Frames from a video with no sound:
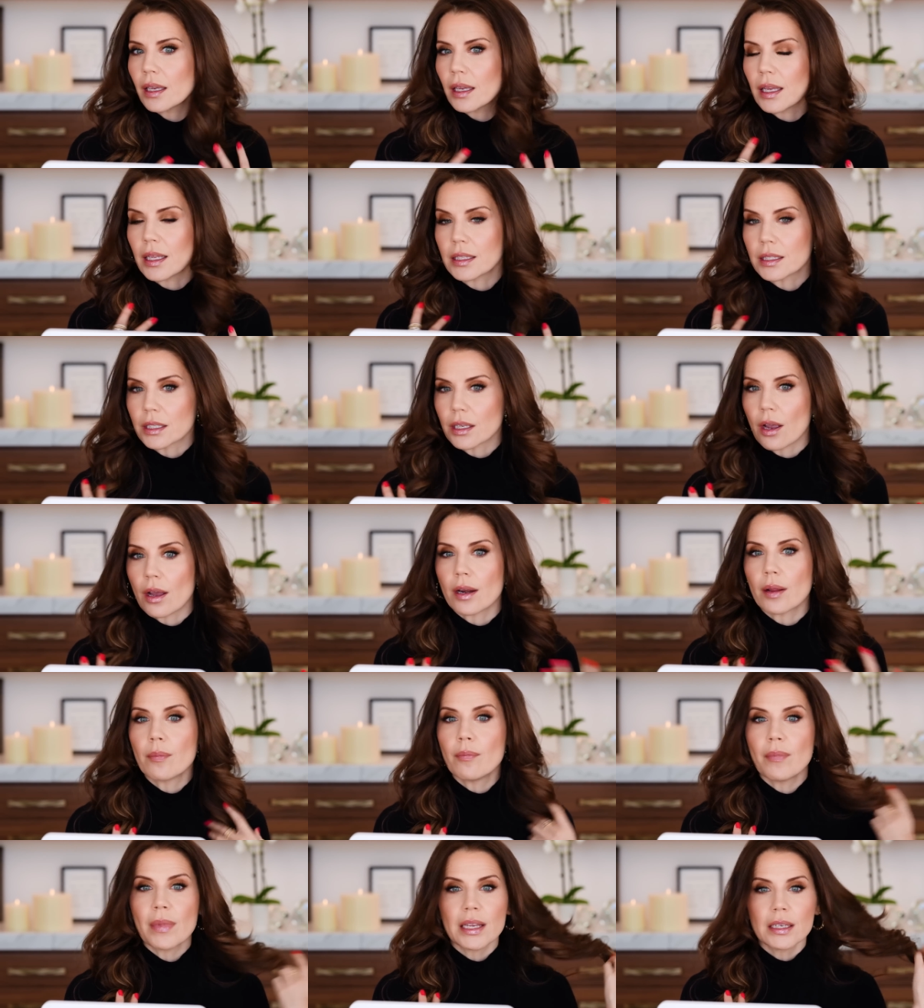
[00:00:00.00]
It's got
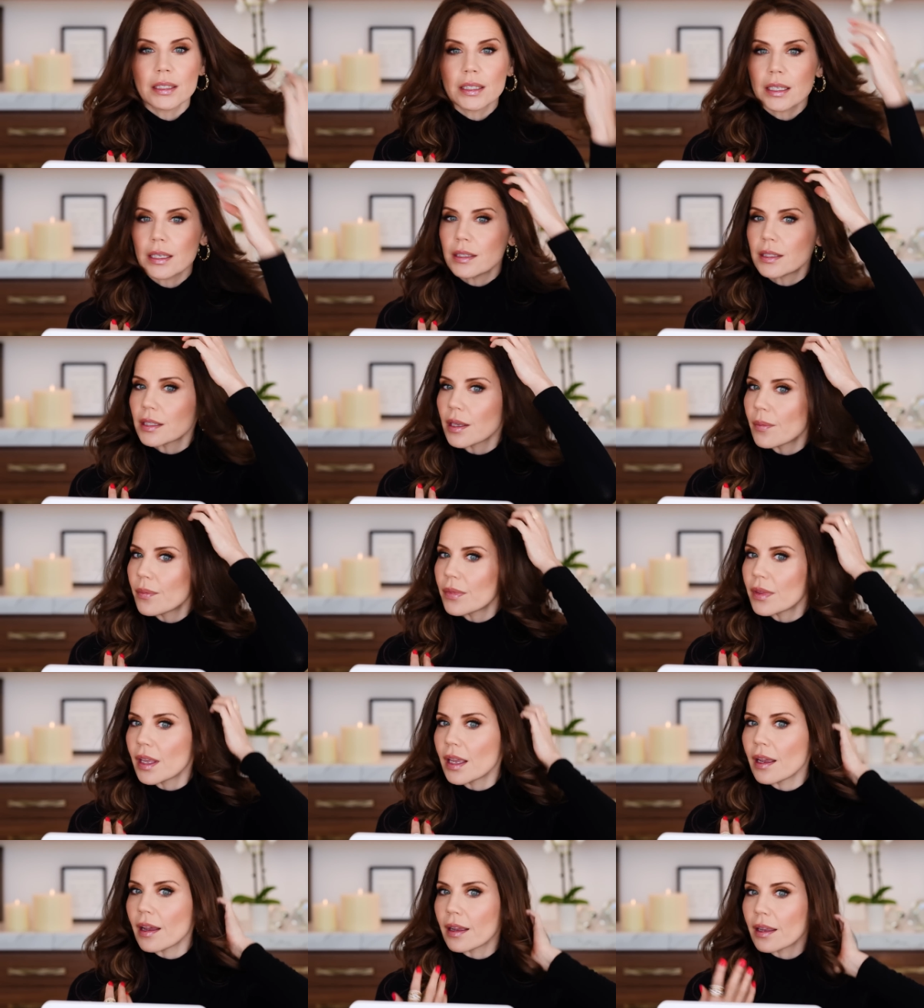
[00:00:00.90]
a minty
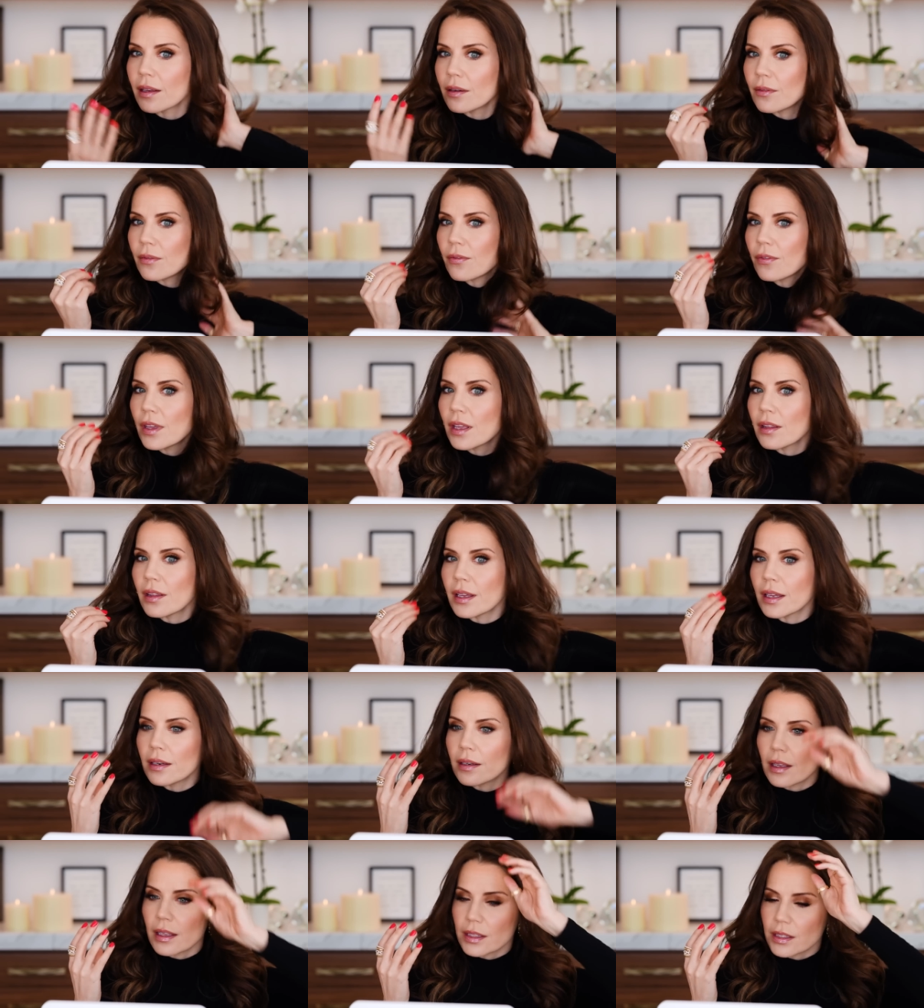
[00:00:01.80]
something. I can feel
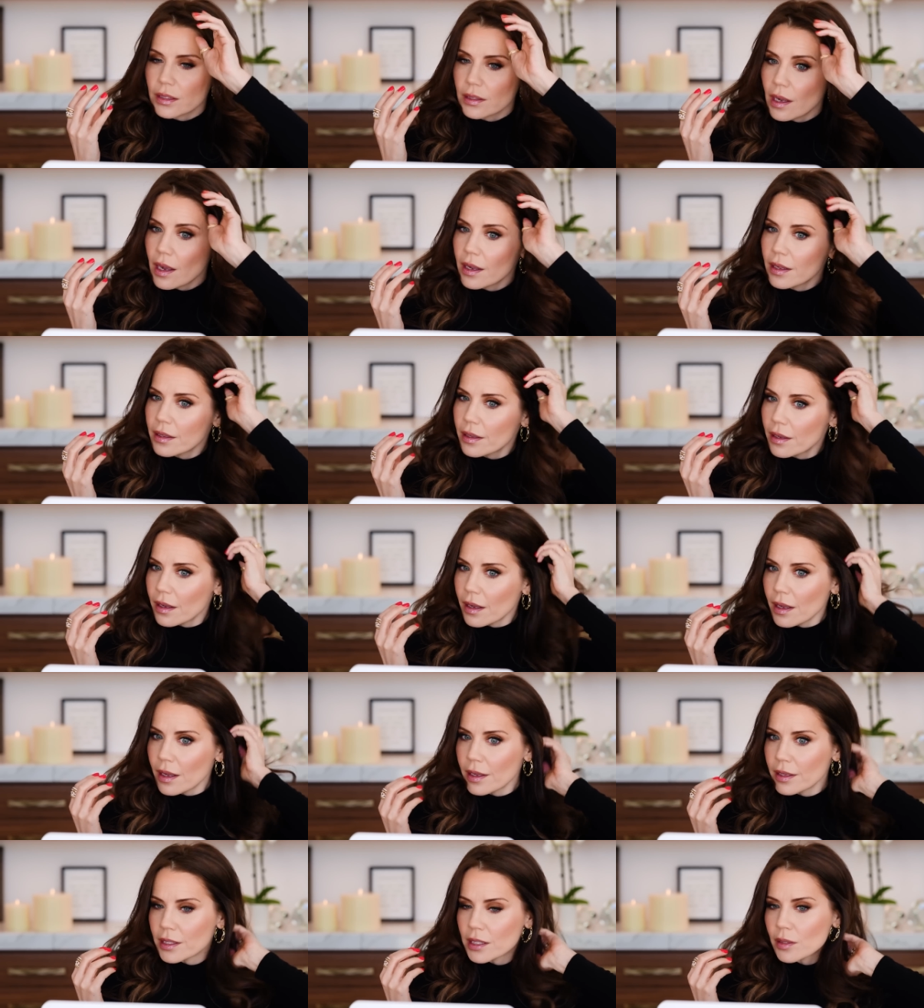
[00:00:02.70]
it. It's not
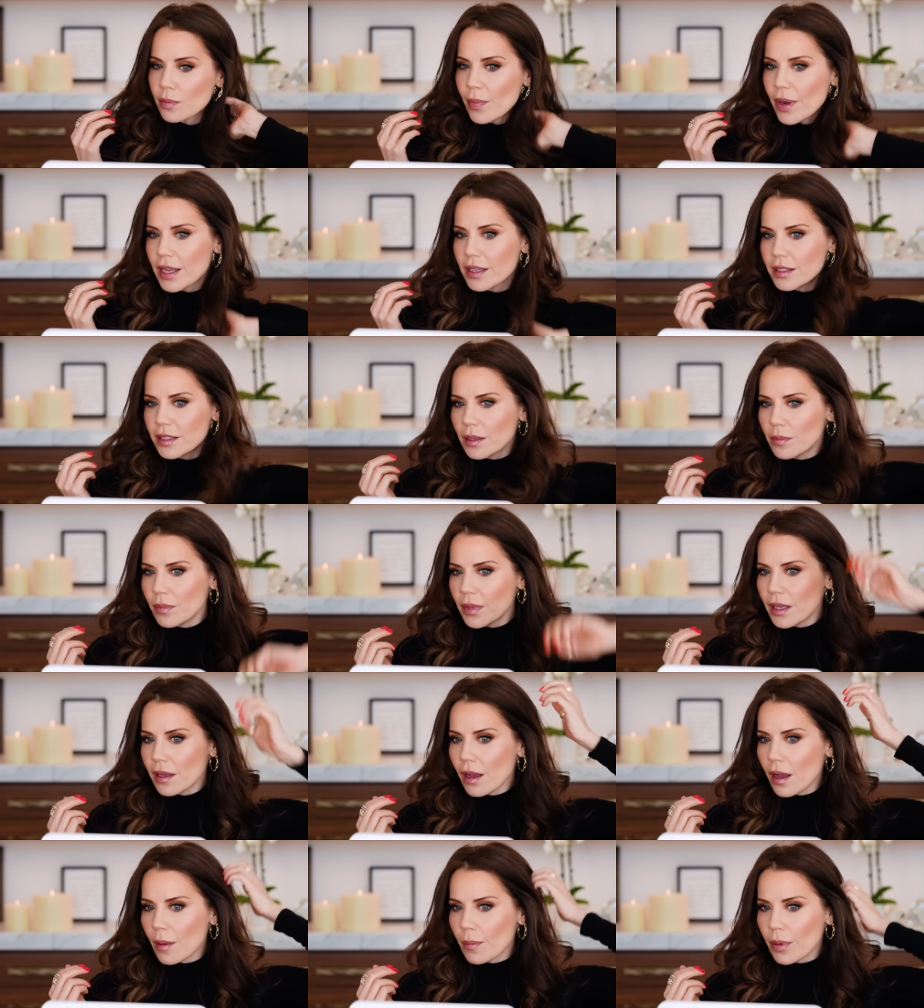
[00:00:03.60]
uh, spicing
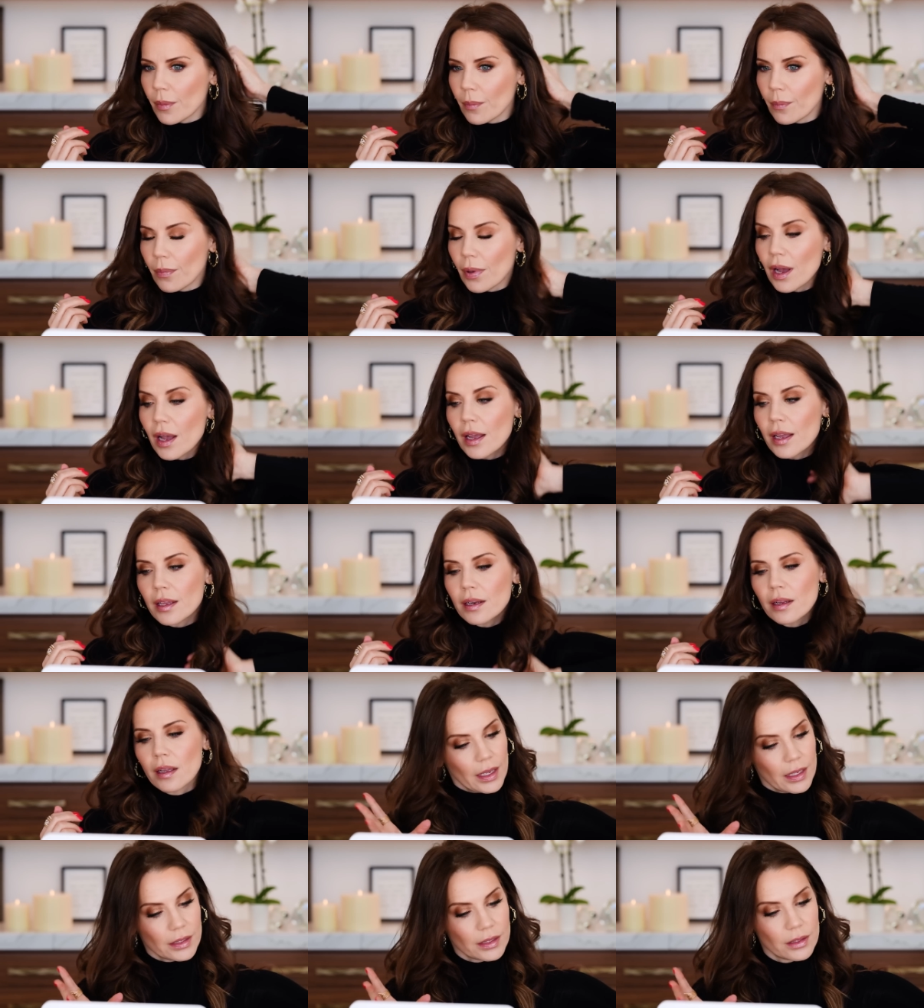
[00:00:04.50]
me up,
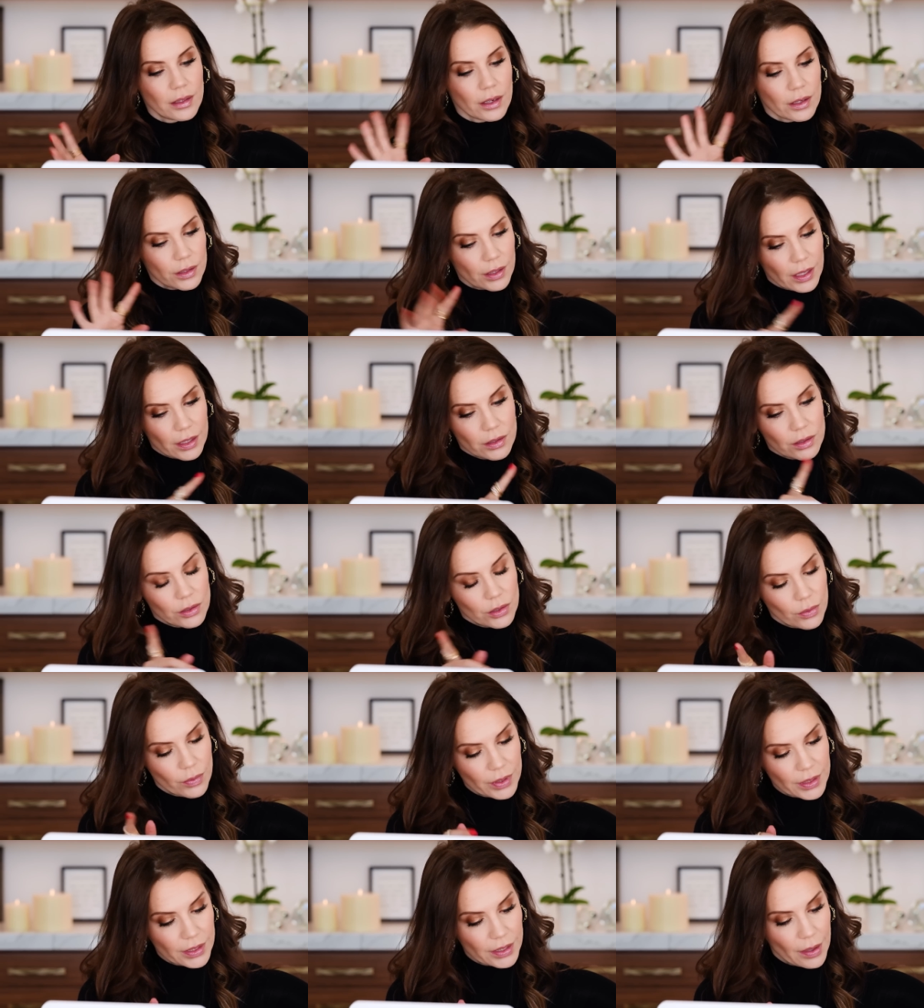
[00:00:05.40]
but it's there. It's doing